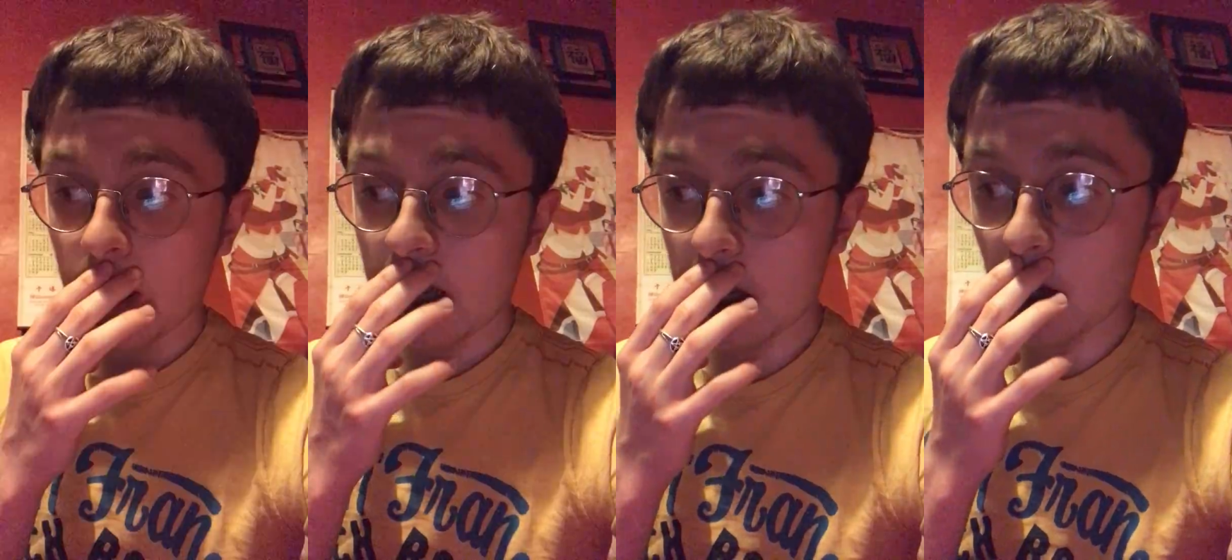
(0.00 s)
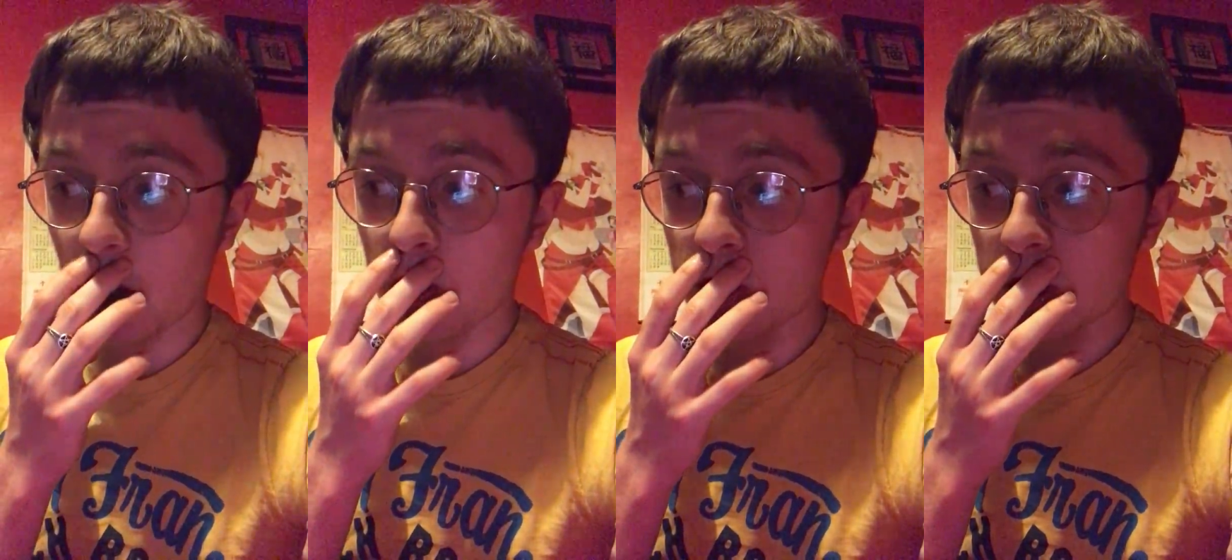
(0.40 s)
he
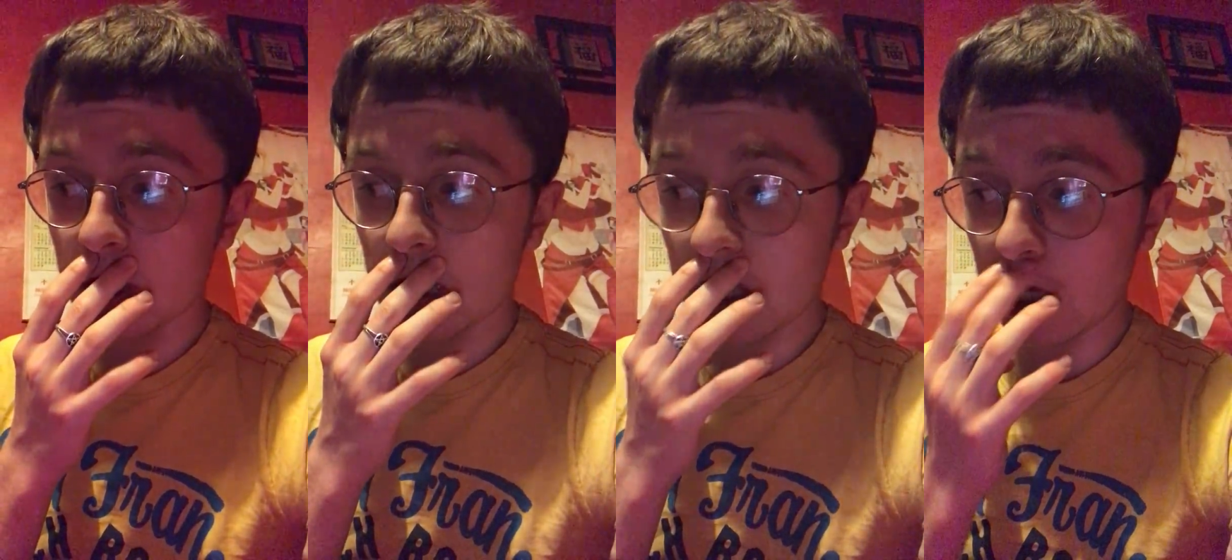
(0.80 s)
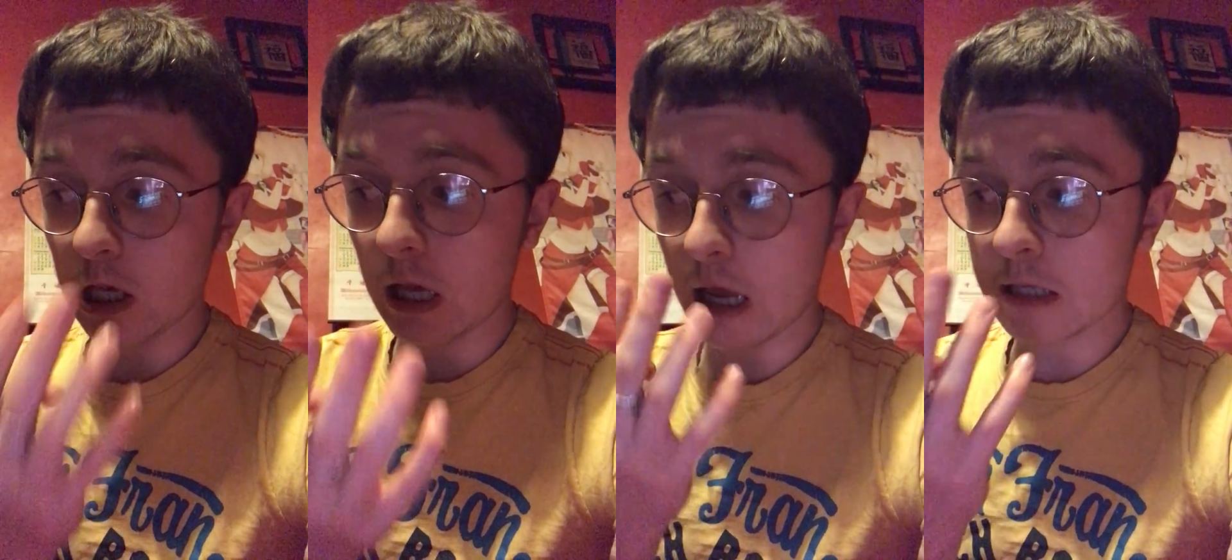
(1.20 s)
knows
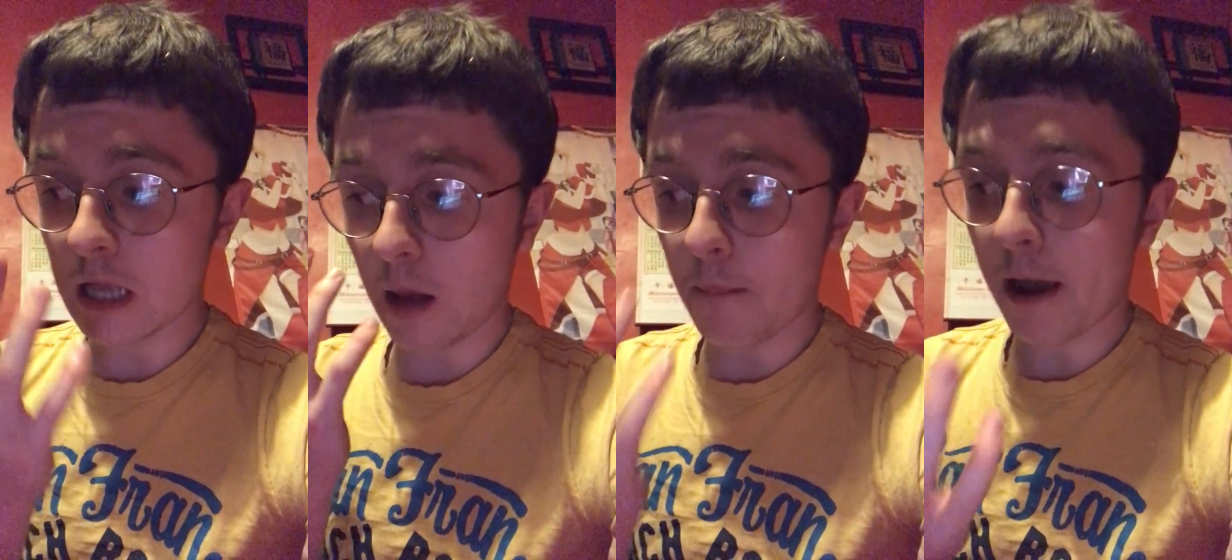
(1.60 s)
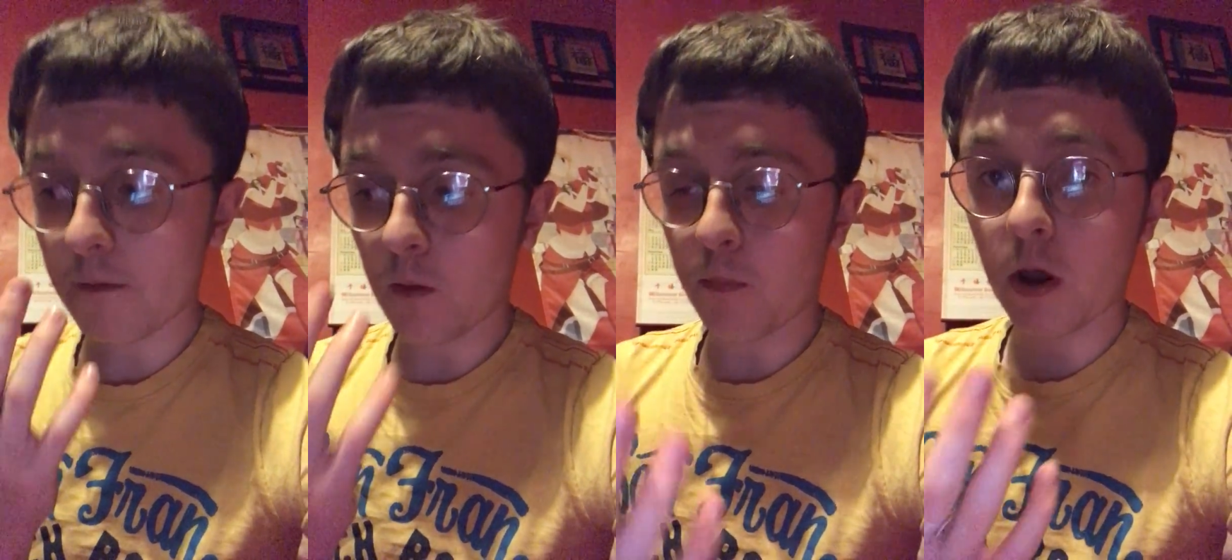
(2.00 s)
he is now
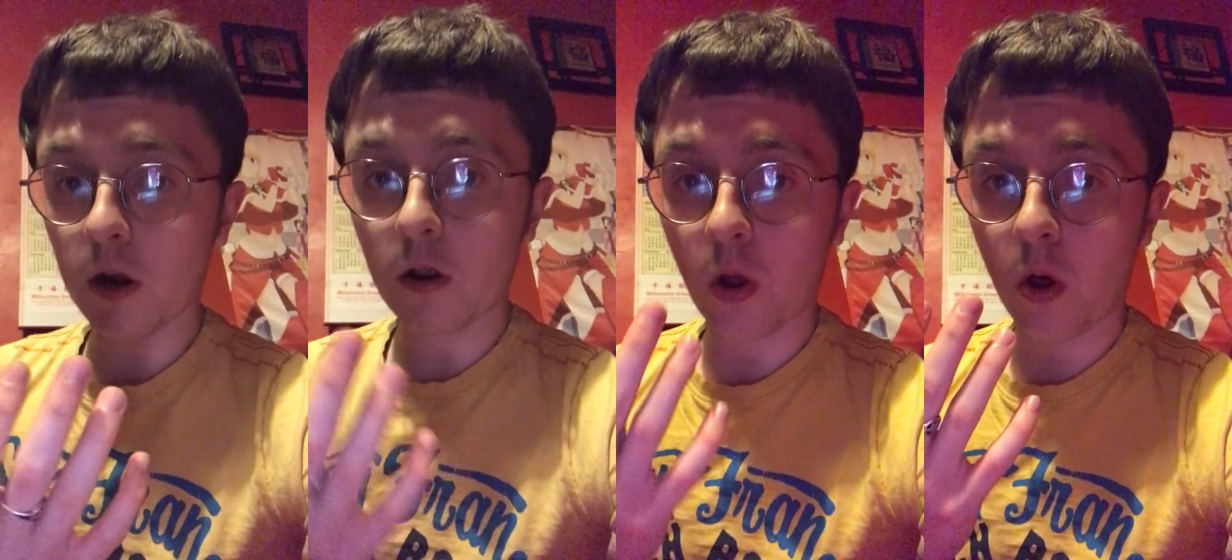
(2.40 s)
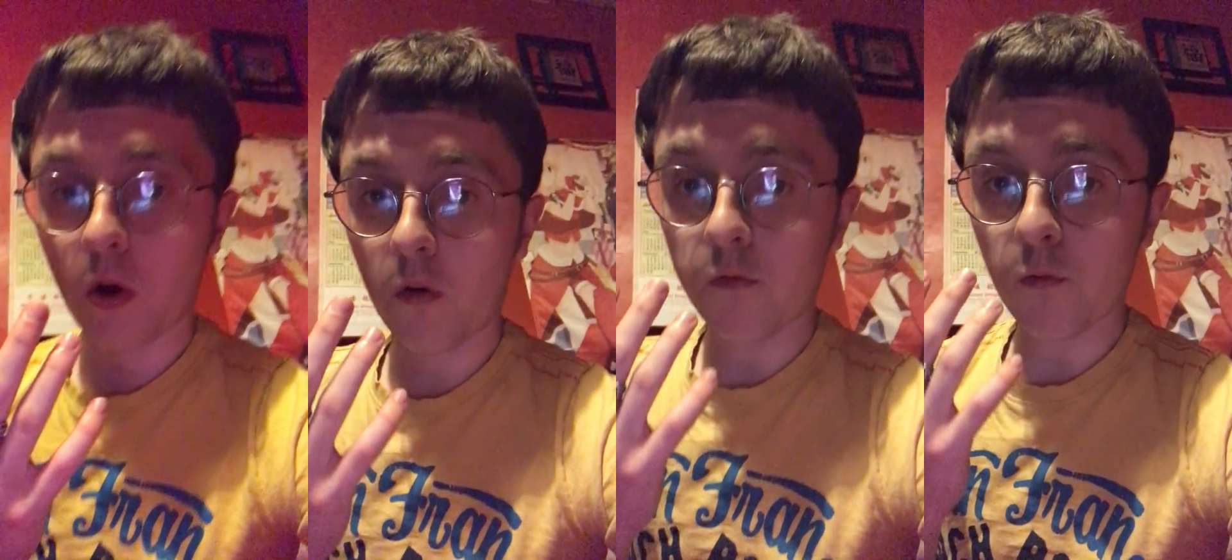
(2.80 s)
bearing the burden
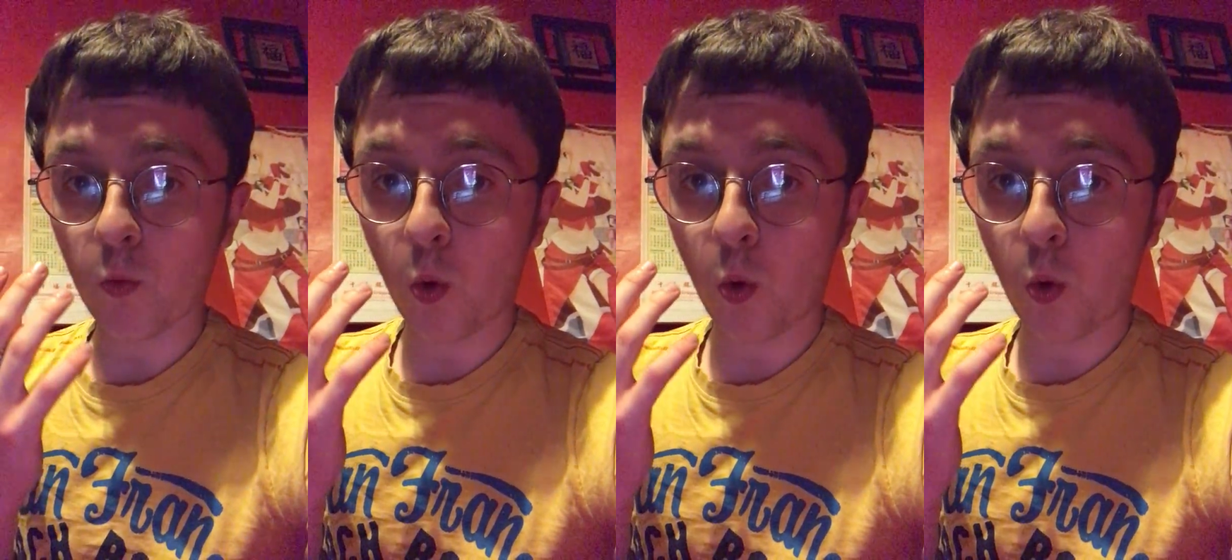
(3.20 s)
of